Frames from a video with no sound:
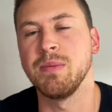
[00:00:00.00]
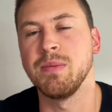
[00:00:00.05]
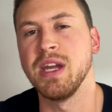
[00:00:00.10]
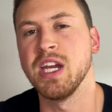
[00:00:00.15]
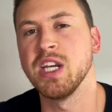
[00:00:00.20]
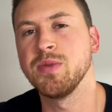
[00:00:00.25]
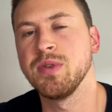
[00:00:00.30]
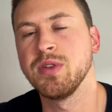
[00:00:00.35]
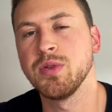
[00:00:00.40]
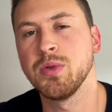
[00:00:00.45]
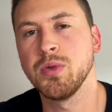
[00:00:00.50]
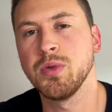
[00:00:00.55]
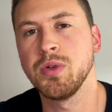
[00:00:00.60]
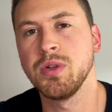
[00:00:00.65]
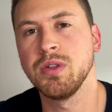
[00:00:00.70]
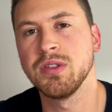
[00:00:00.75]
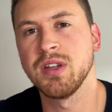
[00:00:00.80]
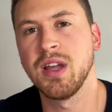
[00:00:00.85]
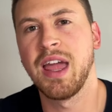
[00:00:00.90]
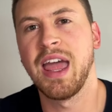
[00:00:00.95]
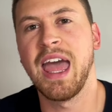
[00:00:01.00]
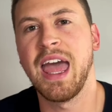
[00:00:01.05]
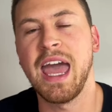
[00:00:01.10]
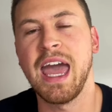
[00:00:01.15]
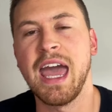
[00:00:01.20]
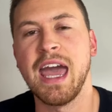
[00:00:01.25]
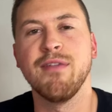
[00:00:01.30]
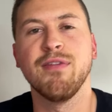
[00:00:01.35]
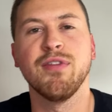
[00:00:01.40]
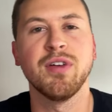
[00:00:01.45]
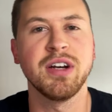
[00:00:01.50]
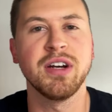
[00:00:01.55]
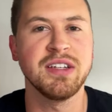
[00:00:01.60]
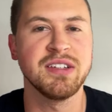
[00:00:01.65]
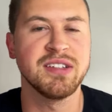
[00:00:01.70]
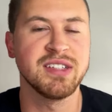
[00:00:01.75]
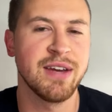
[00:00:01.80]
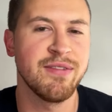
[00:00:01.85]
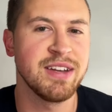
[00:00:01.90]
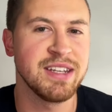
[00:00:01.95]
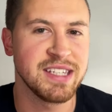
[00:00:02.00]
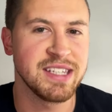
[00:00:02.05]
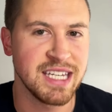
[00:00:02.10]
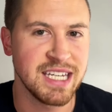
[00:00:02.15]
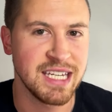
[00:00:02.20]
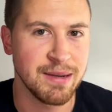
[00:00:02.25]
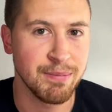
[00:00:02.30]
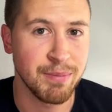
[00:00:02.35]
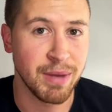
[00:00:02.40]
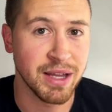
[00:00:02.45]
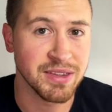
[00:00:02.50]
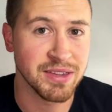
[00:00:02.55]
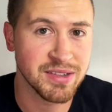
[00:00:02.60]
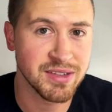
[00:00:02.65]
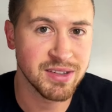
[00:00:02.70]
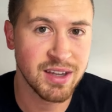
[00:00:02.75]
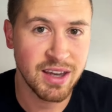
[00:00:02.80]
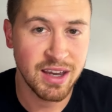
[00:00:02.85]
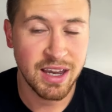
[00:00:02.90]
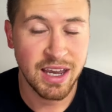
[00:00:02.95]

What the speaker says: management tools every 17 months.